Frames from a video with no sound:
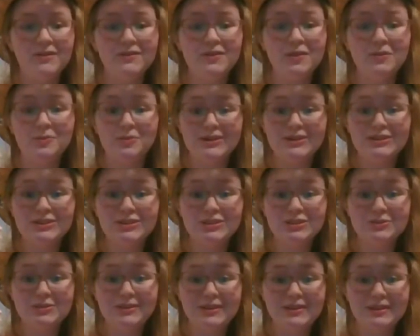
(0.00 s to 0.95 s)
of the moisture
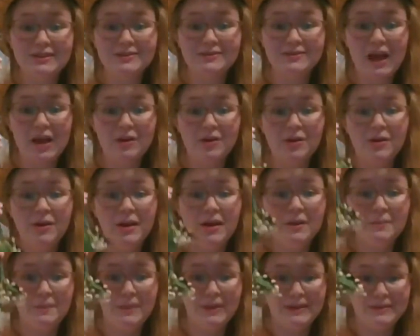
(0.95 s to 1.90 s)
within the flower,
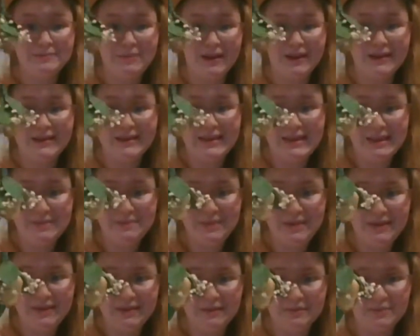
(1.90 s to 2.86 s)
but
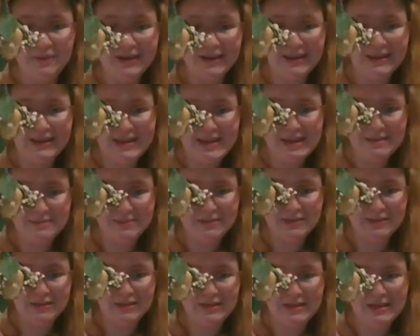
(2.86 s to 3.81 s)
it
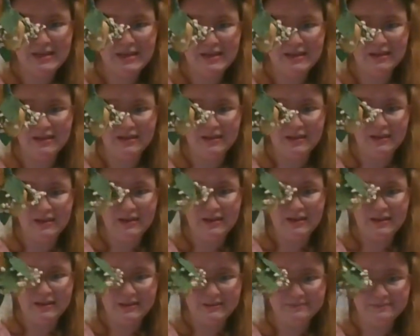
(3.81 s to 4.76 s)
keeps the
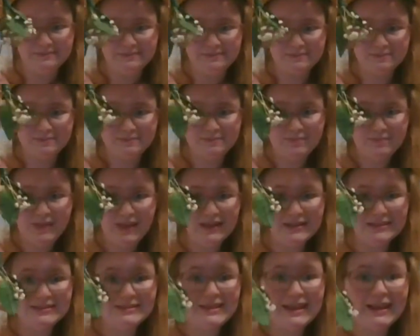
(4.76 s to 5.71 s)

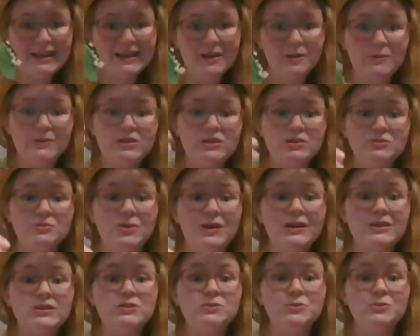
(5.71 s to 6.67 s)
state in which it
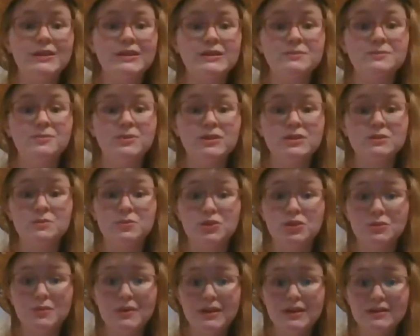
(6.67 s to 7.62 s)
was when it was
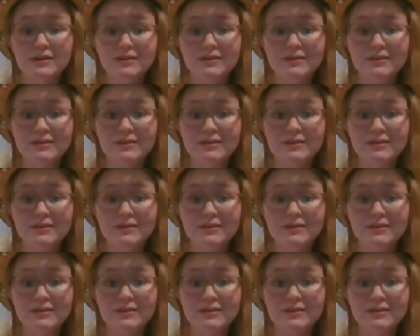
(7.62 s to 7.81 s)
blooming.